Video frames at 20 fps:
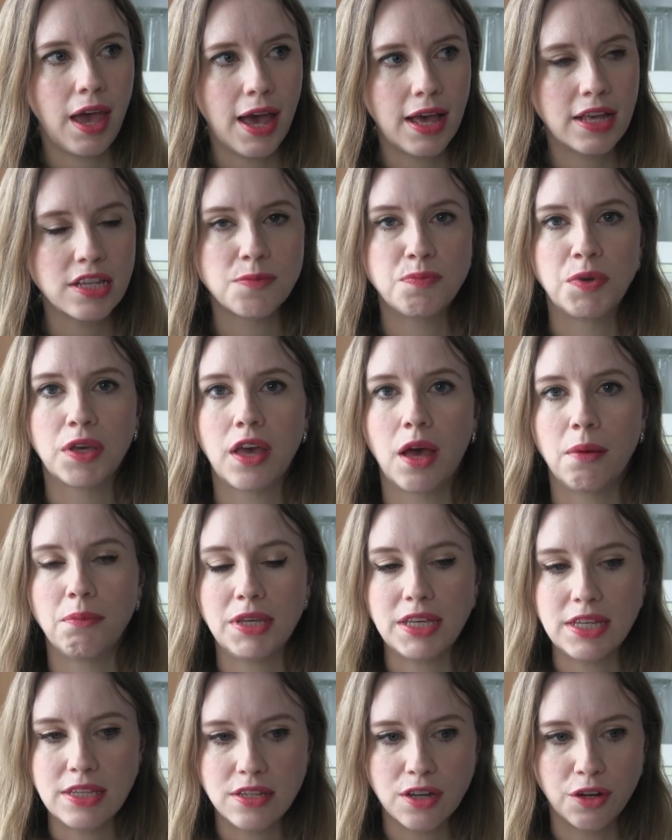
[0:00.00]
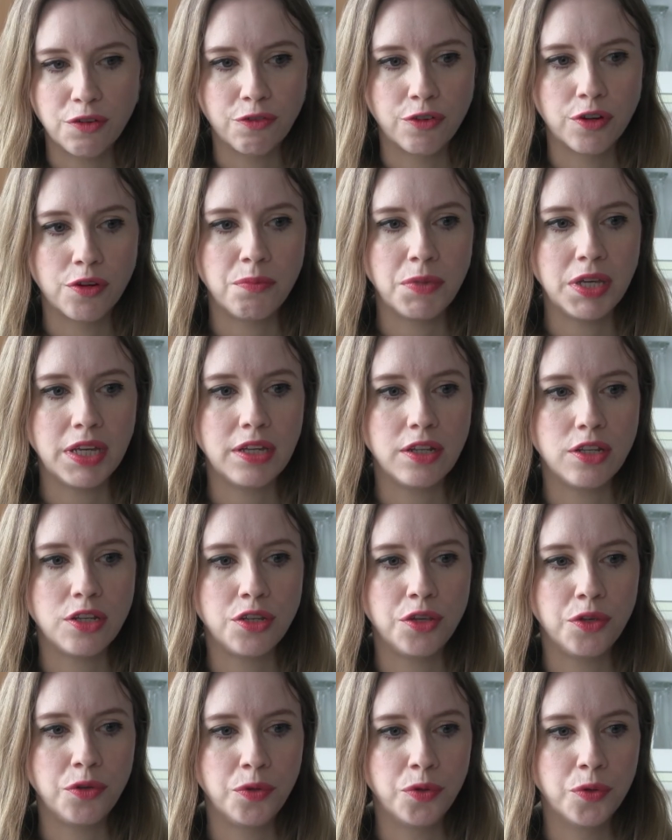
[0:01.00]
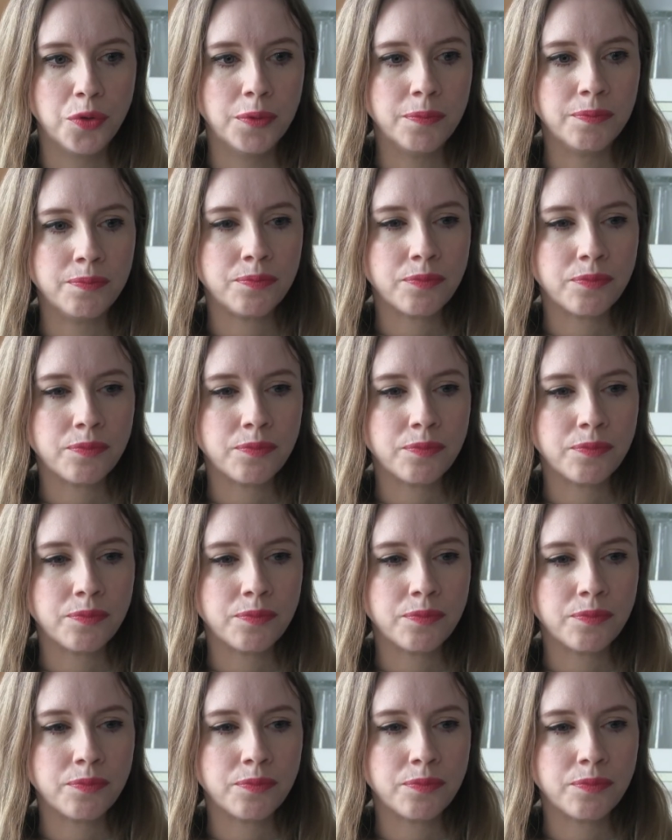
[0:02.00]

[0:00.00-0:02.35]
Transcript: has become easier for me to